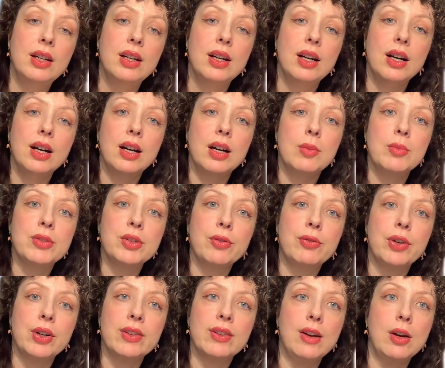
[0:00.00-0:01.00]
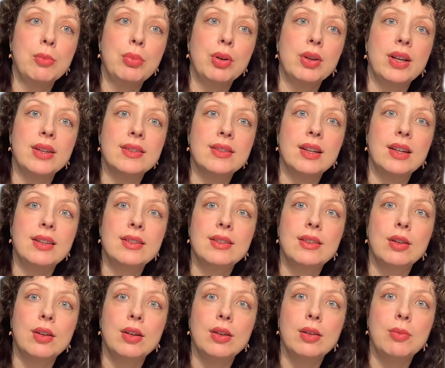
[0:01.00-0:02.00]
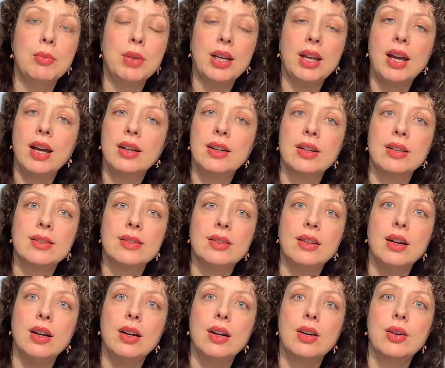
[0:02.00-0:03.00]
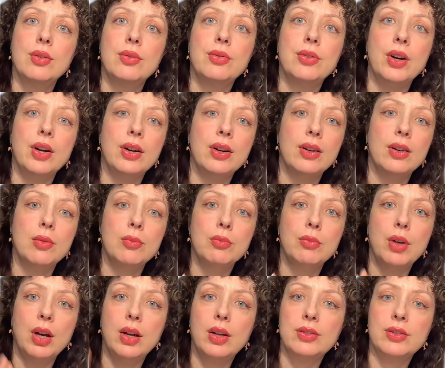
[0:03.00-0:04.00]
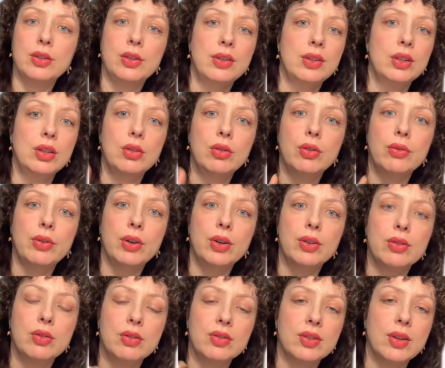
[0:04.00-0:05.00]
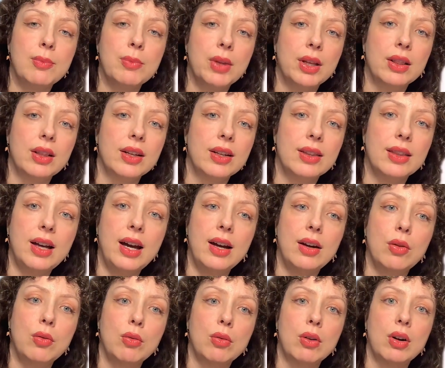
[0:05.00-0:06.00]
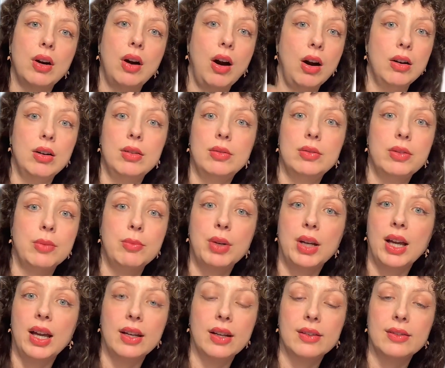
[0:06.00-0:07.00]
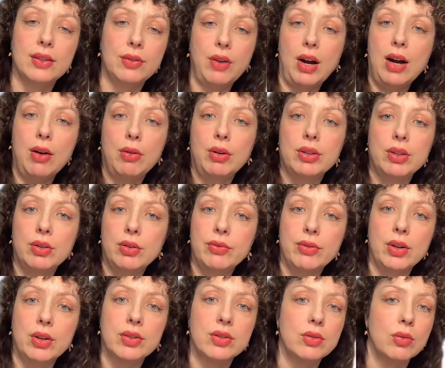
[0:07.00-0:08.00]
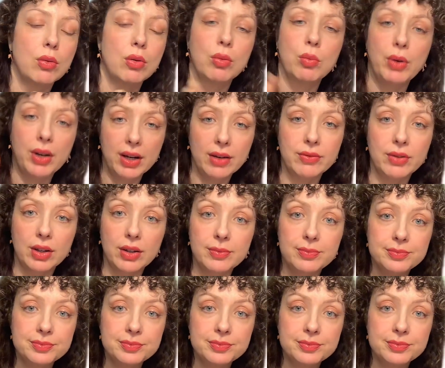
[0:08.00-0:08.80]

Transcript: So for example, let's say it's the mechanics of a certain universe or something like that, or the mechanics of our universe or whatever.